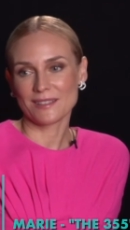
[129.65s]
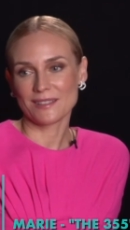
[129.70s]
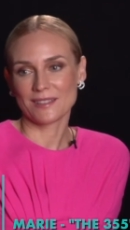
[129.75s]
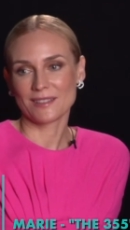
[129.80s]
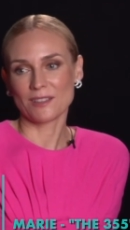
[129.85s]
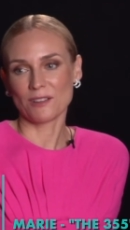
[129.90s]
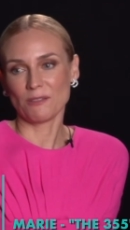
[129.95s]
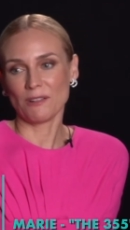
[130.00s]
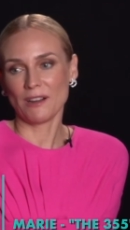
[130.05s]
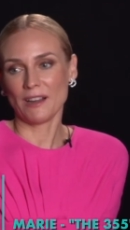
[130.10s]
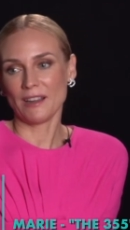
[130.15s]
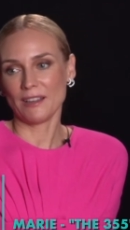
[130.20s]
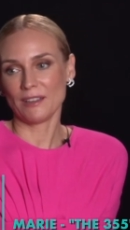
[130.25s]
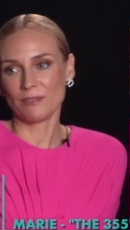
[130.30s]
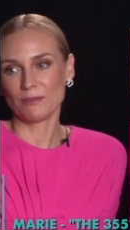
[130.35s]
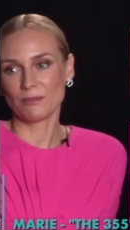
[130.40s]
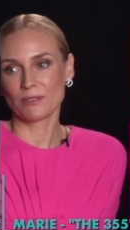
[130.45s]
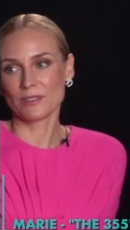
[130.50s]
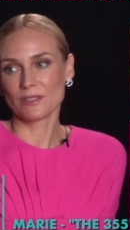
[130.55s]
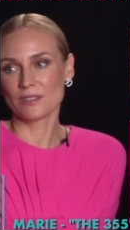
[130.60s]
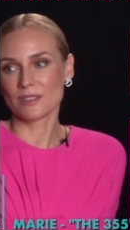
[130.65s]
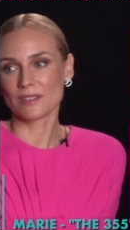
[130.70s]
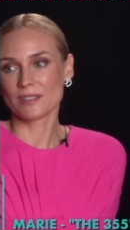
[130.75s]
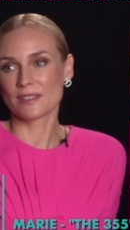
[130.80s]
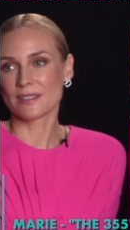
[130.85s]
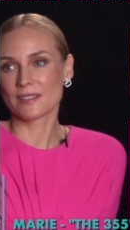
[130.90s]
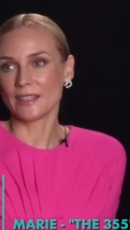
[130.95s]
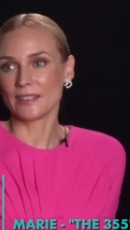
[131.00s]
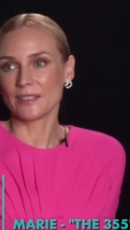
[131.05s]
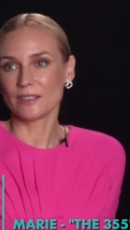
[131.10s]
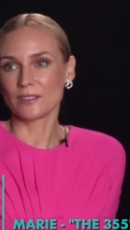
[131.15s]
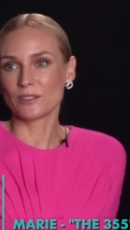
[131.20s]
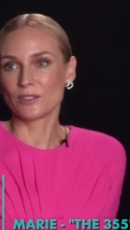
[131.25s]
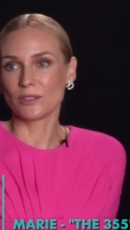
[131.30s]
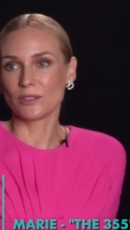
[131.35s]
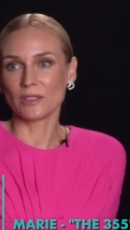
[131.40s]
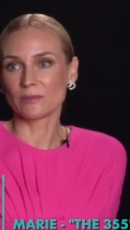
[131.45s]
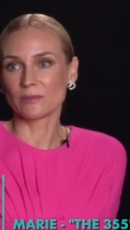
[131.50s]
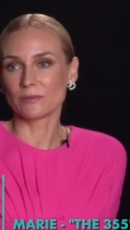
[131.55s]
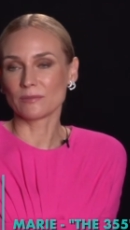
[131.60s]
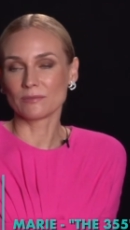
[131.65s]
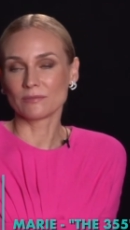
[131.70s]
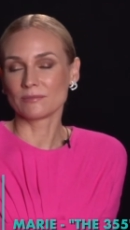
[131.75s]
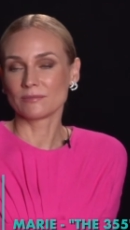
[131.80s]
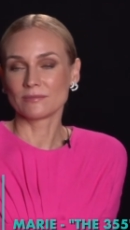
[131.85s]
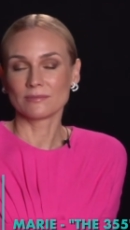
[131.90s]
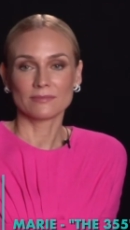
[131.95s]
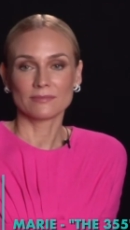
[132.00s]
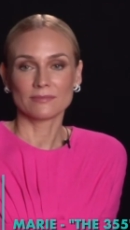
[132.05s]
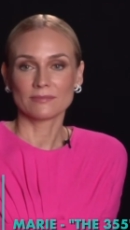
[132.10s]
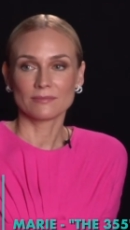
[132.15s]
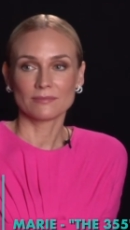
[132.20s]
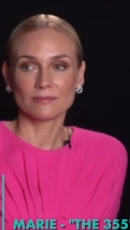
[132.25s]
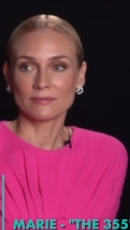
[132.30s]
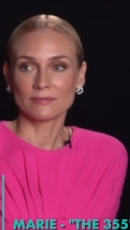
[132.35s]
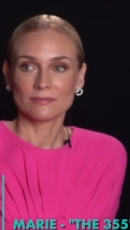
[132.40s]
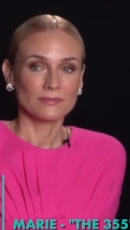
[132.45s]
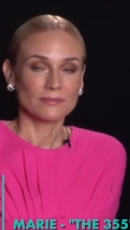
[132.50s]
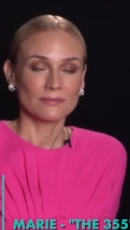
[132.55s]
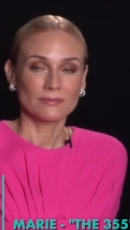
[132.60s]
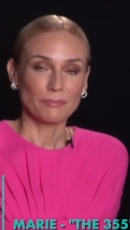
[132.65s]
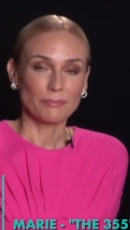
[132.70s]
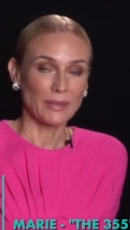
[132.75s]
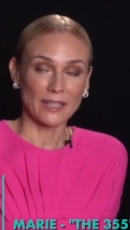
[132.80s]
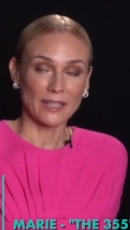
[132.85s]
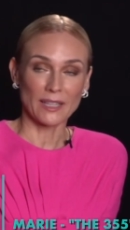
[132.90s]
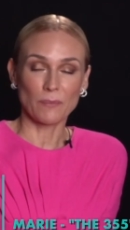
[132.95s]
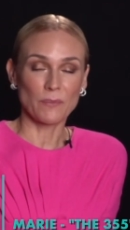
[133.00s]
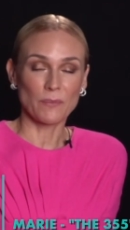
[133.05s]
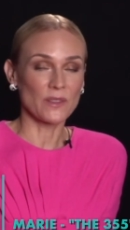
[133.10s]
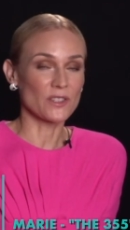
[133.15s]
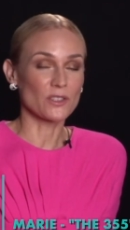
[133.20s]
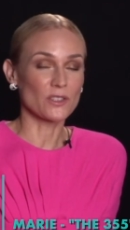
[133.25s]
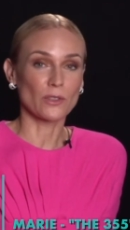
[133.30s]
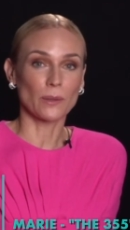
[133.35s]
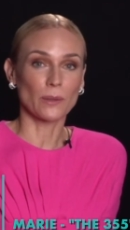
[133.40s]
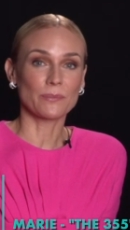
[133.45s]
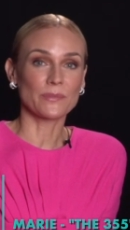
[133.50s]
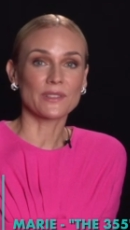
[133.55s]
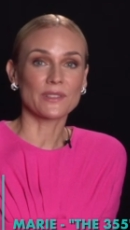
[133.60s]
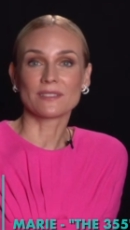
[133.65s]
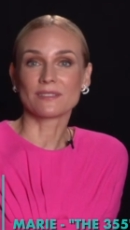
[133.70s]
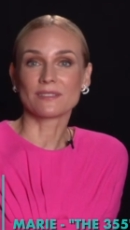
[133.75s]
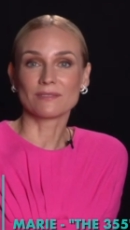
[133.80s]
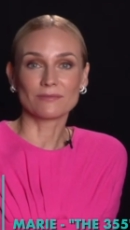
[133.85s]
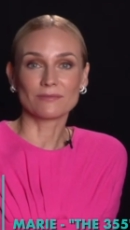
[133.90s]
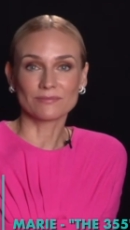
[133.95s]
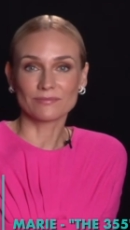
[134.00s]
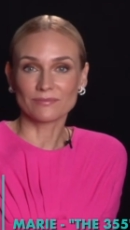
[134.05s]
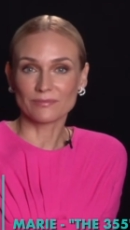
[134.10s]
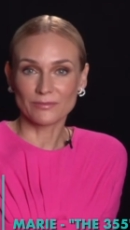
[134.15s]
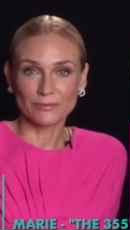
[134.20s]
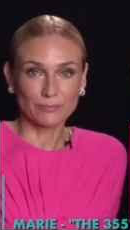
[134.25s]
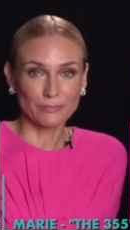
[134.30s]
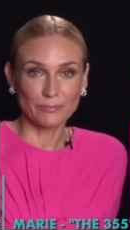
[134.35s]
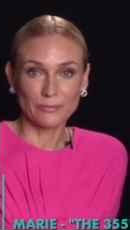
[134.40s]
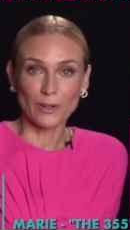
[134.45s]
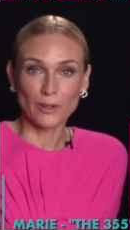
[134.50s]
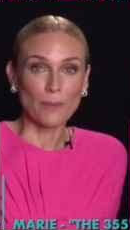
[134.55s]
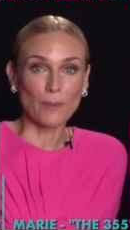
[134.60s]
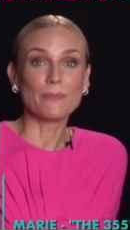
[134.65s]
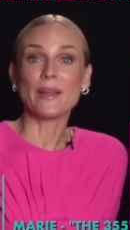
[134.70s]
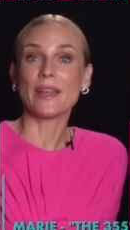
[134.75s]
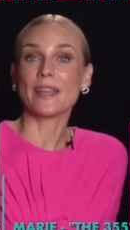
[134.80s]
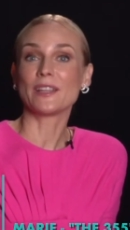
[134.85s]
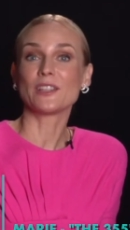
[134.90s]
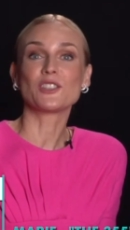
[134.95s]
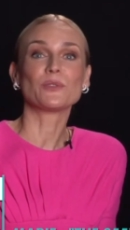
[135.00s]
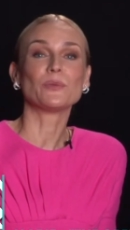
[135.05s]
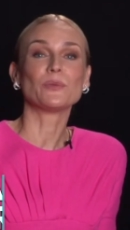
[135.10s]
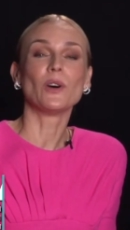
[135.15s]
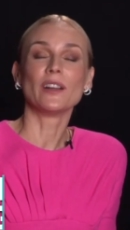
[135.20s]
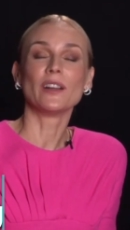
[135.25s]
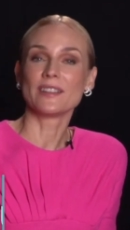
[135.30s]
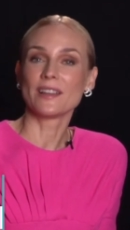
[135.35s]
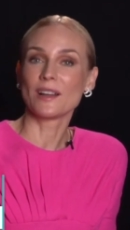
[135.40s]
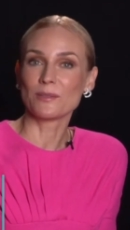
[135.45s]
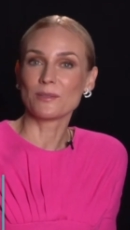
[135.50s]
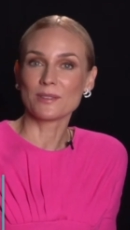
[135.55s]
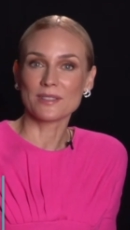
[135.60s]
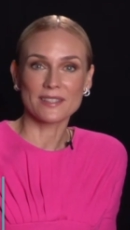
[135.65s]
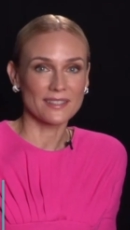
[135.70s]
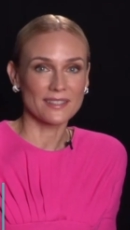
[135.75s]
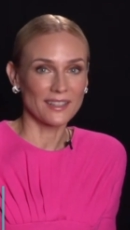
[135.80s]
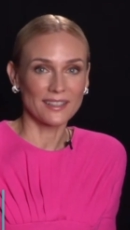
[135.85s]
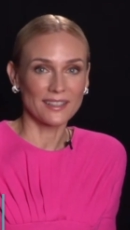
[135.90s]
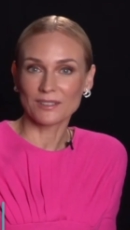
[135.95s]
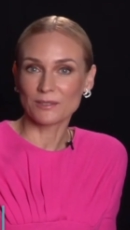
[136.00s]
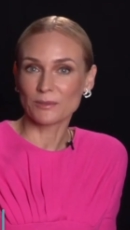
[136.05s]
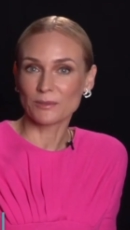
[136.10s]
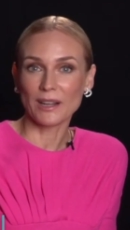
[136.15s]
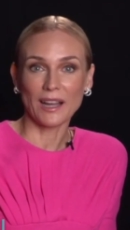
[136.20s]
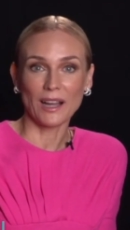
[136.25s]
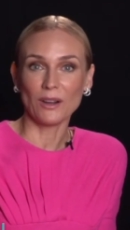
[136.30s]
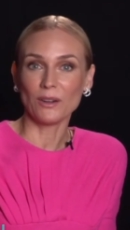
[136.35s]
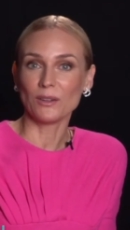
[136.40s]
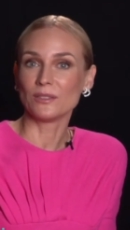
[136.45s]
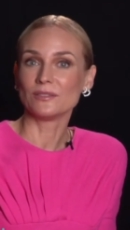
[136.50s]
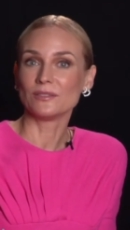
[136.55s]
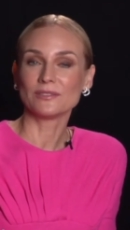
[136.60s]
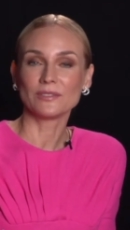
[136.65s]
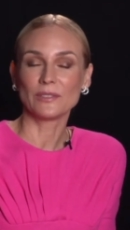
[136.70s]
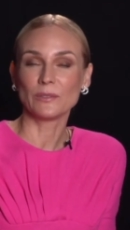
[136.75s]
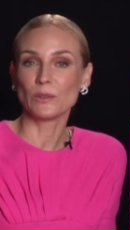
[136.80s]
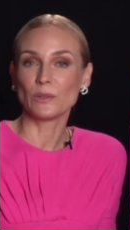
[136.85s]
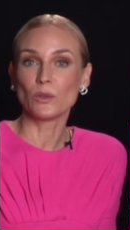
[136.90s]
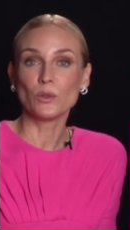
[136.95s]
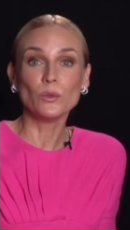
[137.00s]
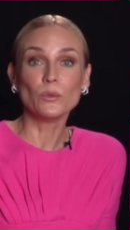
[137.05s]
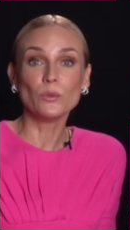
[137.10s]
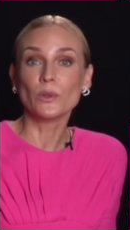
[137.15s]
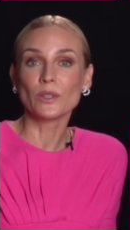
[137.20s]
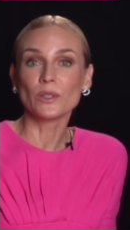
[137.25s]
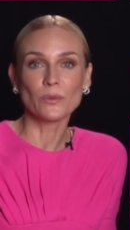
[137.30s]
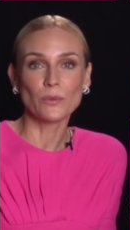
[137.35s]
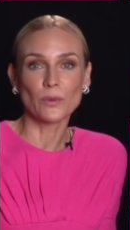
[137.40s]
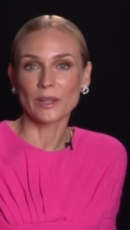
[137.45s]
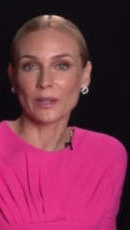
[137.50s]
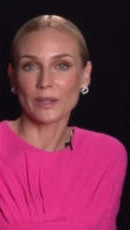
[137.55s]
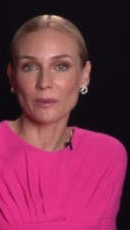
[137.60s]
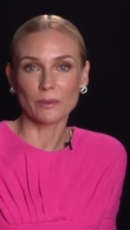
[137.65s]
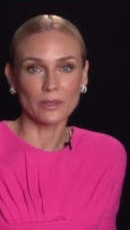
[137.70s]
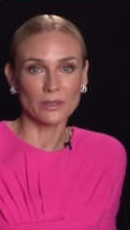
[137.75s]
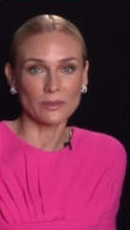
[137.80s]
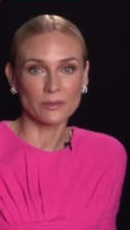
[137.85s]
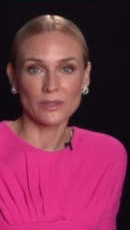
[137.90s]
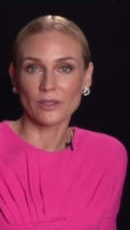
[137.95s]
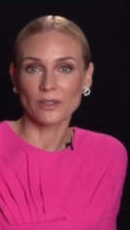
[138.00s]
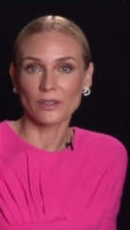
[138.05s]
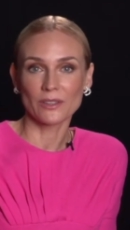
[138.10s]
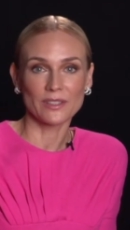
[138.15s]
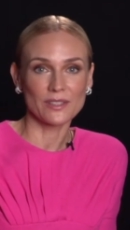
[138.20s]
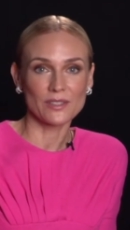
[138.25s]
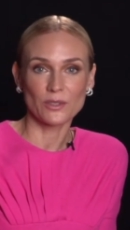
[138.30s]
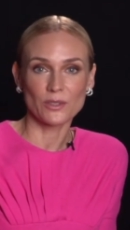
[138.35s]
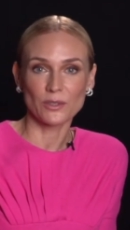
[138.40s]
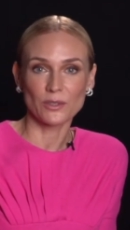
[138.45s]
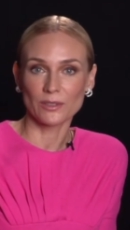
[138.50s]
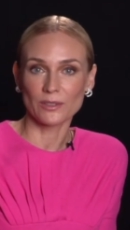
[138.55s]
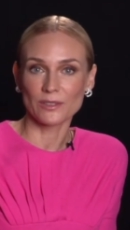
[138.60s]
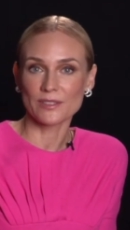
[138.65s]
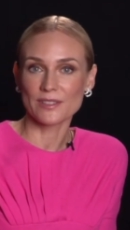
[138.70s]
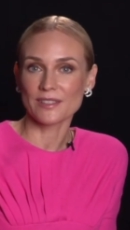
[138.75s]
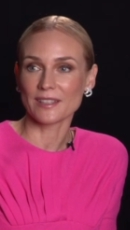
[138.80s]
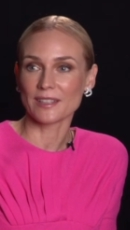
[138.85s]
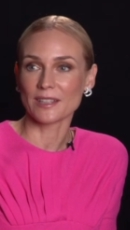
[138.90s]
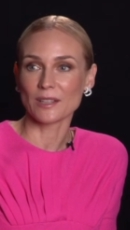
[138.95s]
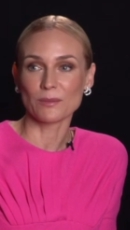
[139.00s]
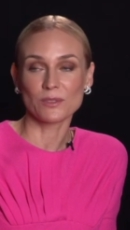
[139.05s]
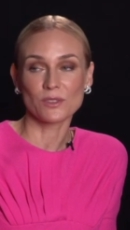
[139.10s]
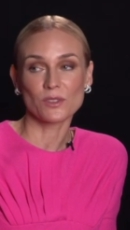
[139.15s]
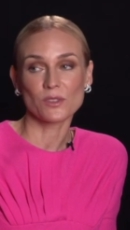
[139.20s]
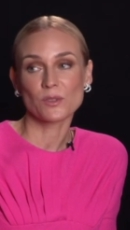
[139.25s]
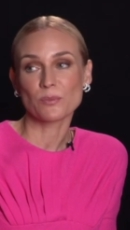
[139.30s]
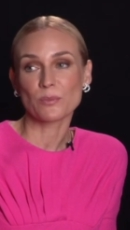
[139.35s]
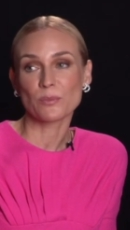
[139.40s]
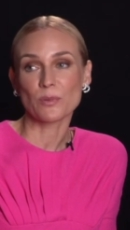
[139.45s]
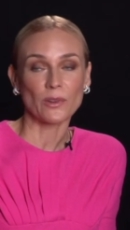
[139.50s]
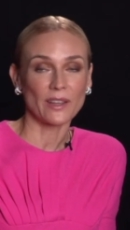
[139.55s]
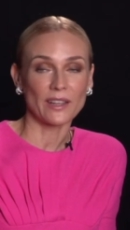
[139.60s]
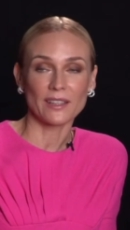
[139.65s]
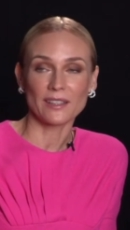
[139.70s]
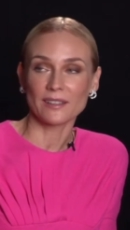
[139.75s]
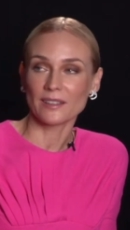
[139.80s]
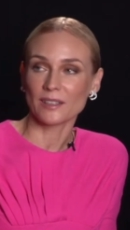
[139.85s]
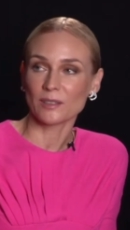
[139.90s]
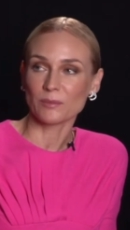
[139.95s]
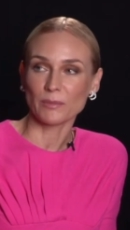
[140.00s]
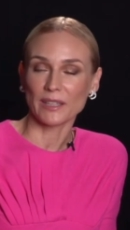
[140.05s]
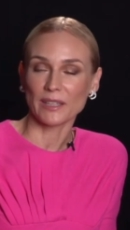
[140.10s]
So I was excited to even pick up the script. And from page one, I was like, wow, who wouldn't want to work with all these girls? And I was just praying that my